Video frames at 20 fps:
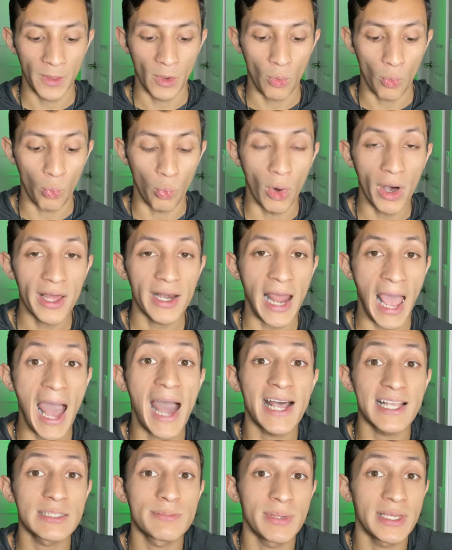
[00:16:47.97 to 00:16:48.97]
what
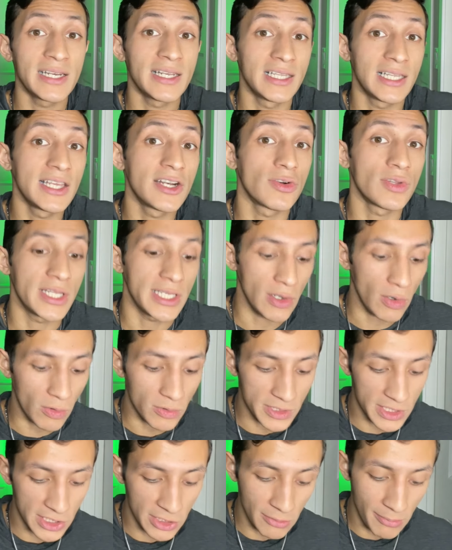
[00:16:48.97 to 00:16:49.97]
has been literally
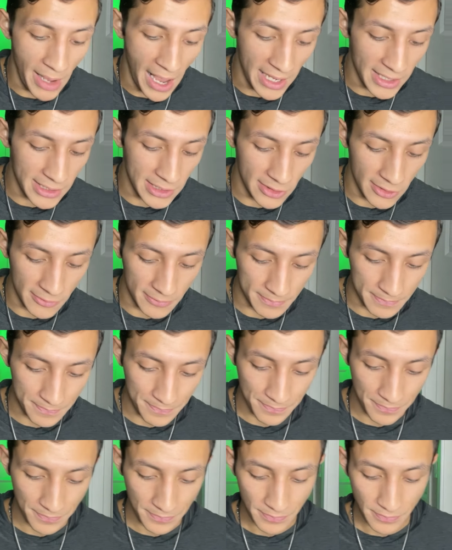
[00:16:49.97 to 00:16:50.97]
holding you back here
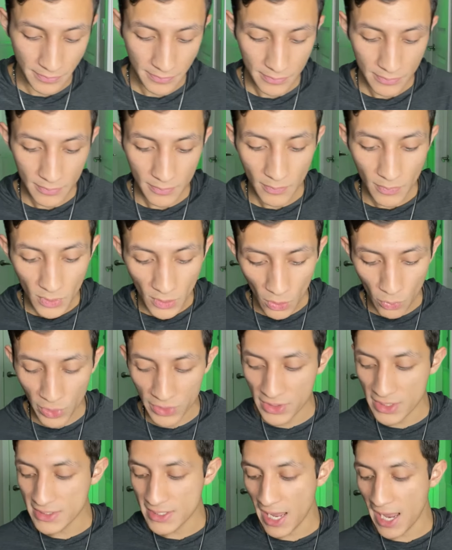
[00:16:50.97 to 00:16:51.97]
with
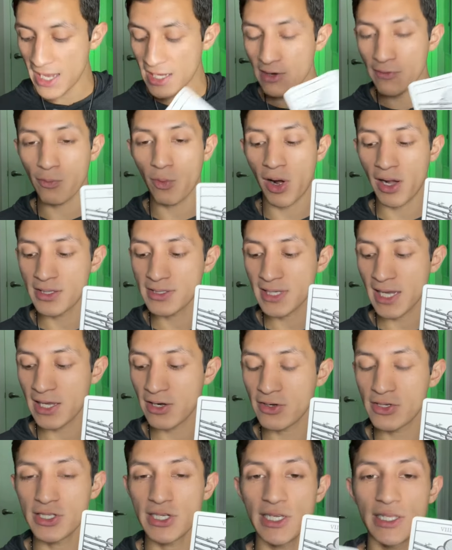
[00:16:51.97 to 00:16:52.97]
this eight of wands
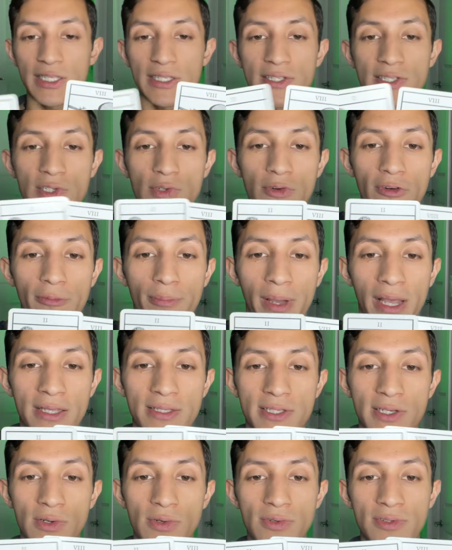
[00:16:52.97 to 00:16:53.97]
energy and this two of
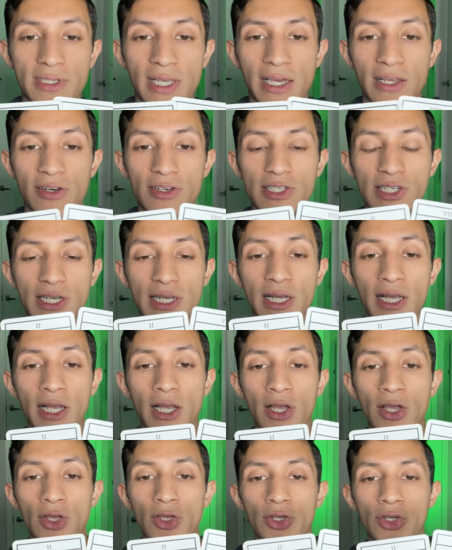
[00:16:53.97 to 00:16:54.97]
pentacles energy
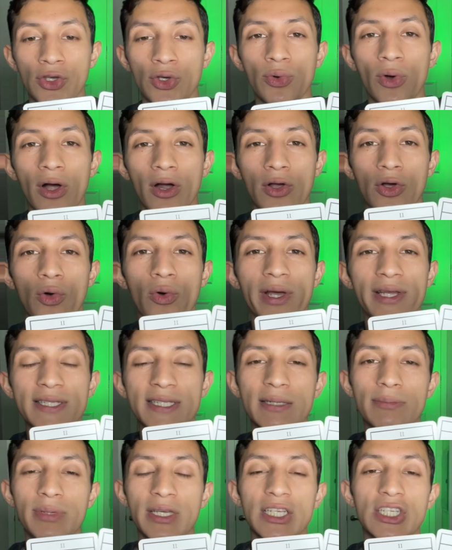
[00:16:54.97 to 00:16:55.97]
you are going
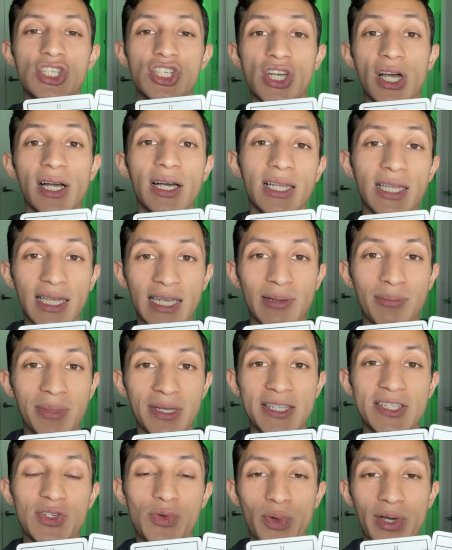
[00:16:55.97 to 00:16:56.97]
to be juggling
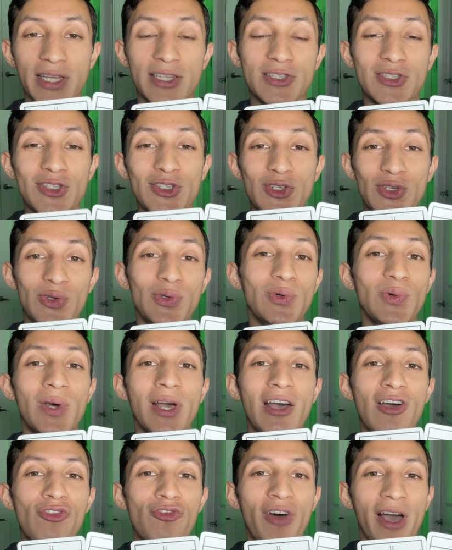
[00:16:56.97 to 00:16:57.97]
between two
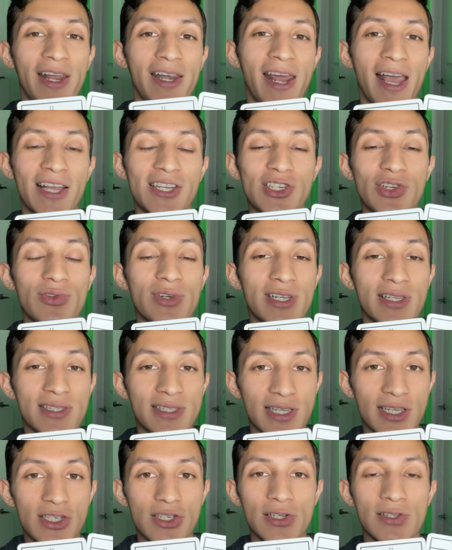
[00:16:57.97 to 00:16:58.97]
financial
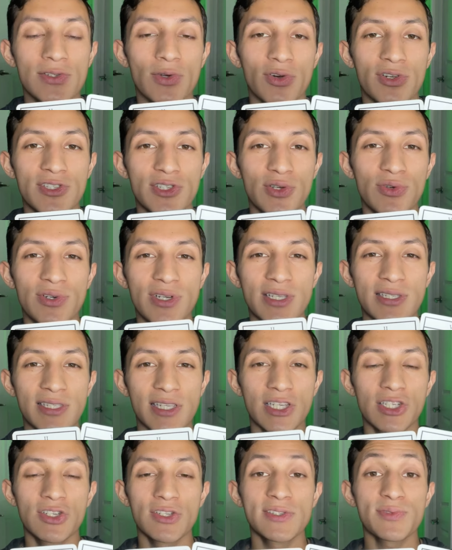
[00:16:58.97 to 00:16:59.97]
decisions or two
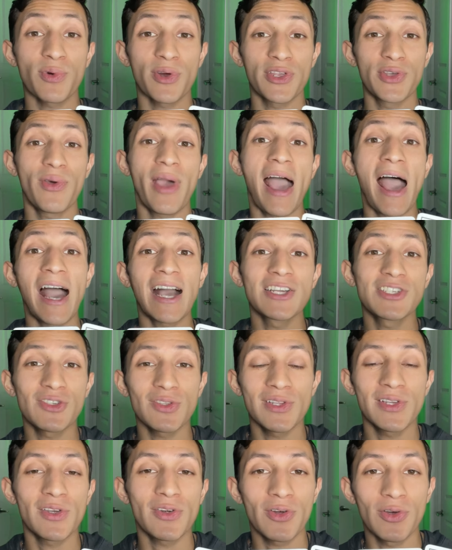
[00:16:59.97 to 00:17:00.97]
decisions where you
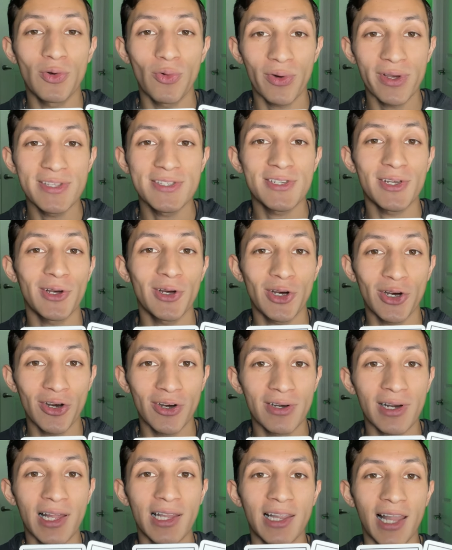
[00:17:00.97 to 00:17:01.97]
actually are going to
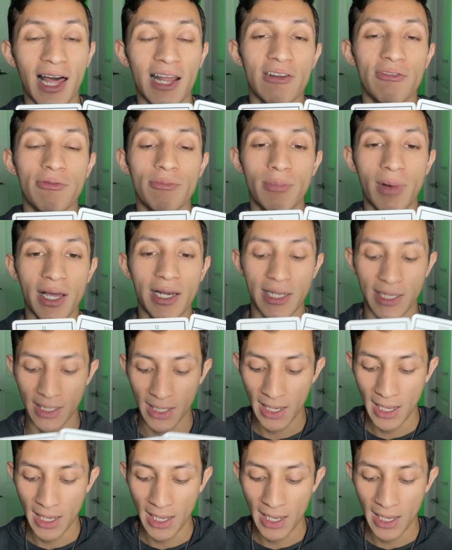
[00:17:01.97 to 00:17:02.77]
earn a lot of money.